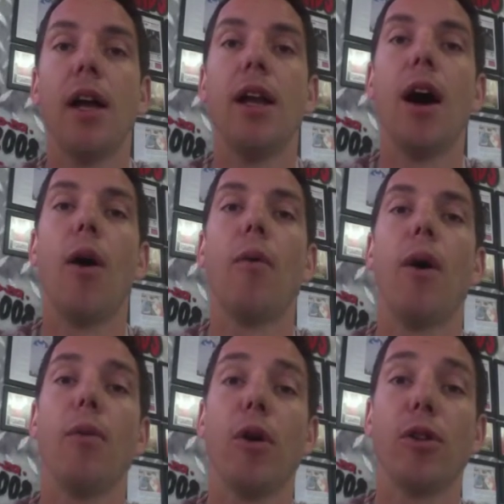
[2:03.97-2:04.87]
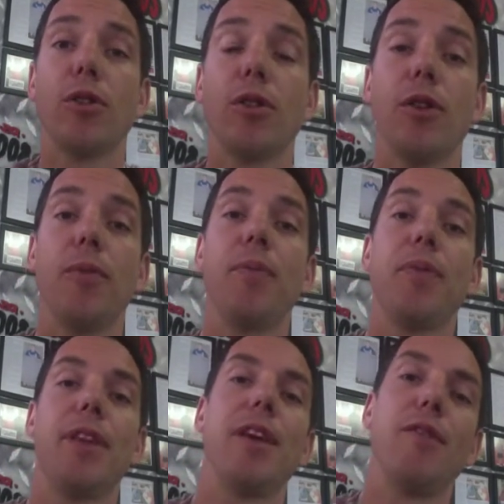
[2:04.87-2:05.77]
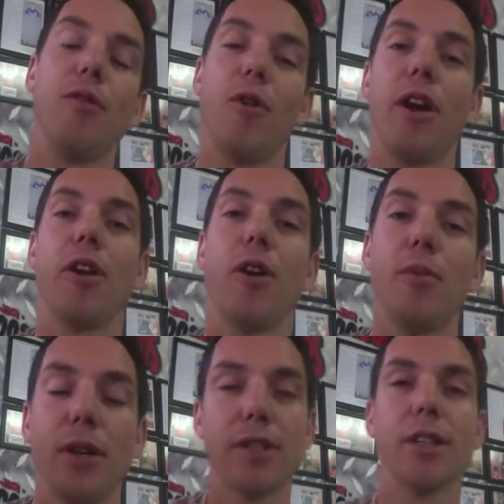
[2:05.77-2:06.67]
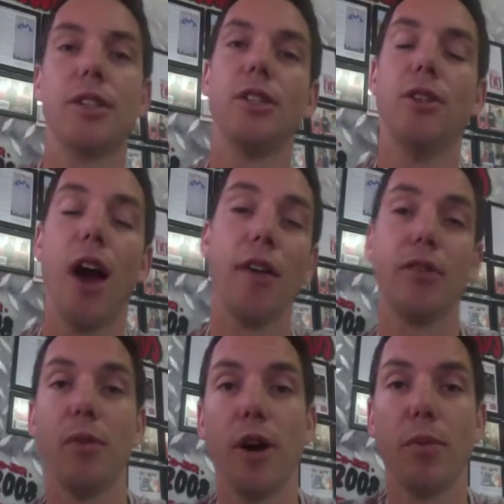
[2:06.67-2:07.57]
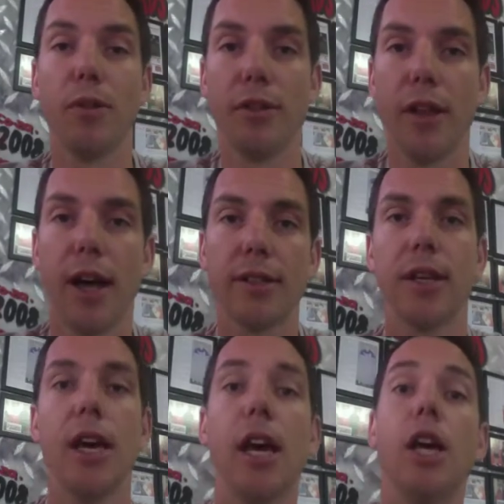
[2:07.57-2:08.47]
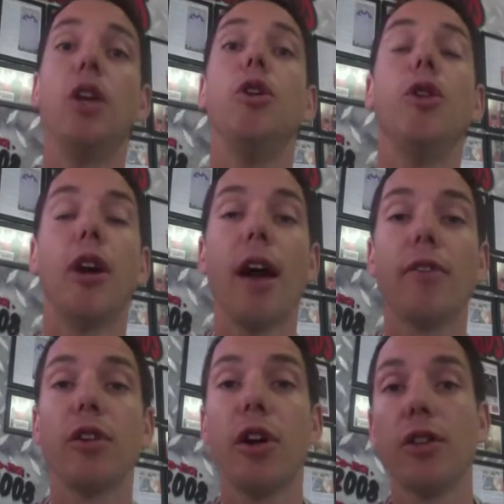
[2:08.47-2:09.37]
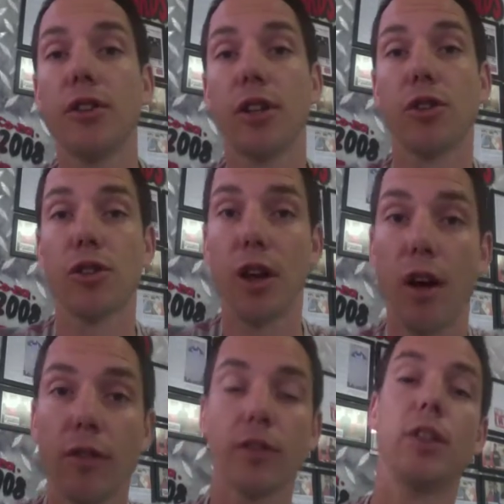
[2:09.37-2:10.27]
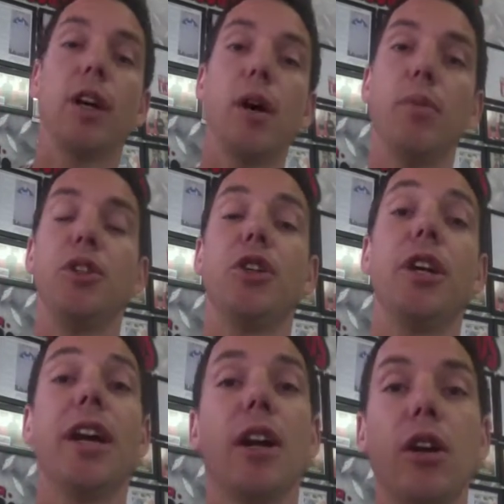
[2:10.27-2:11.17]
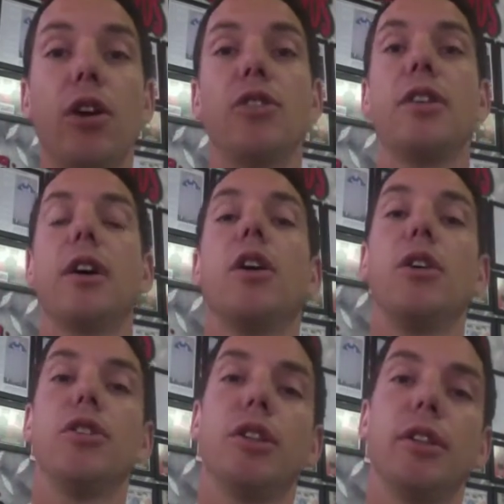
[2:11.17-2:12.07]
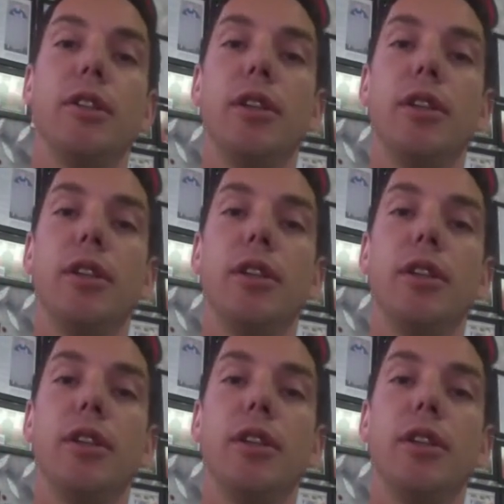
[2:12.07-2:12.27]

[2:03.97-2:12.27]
Now, I'll be honest with you, if you're running your own business, you have to be open to that. You don't have to coach that yourself, but you can get a coach that can coach it.